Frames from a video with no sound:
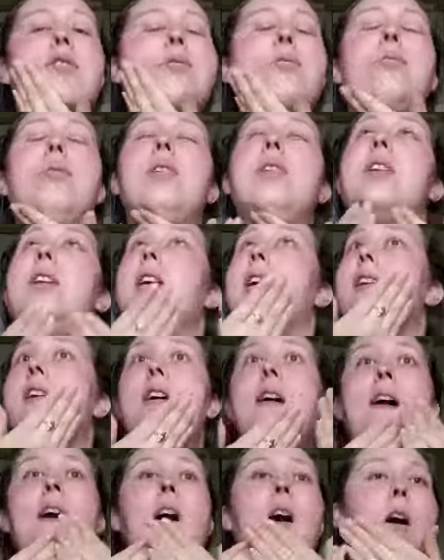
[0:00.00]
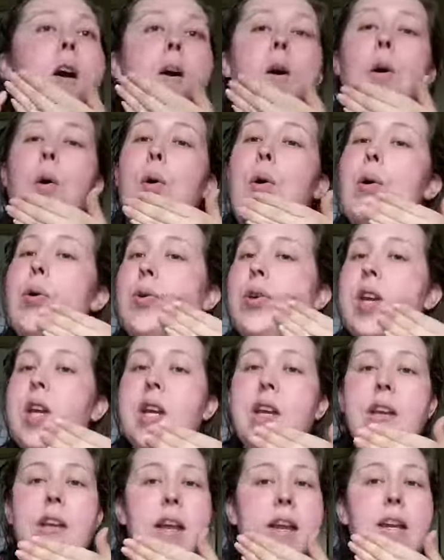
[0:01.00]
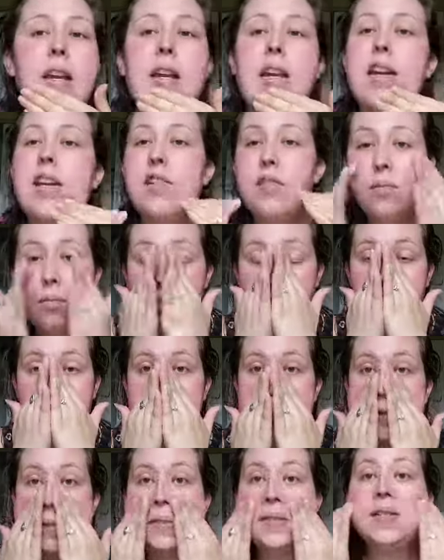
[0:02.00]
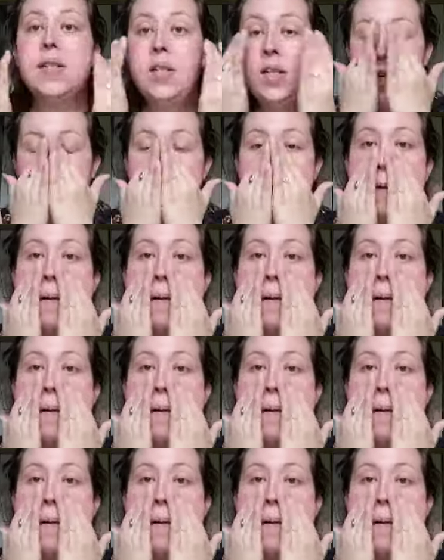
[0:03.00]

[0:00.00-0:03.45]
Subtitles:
to really hold in any kind of moisture.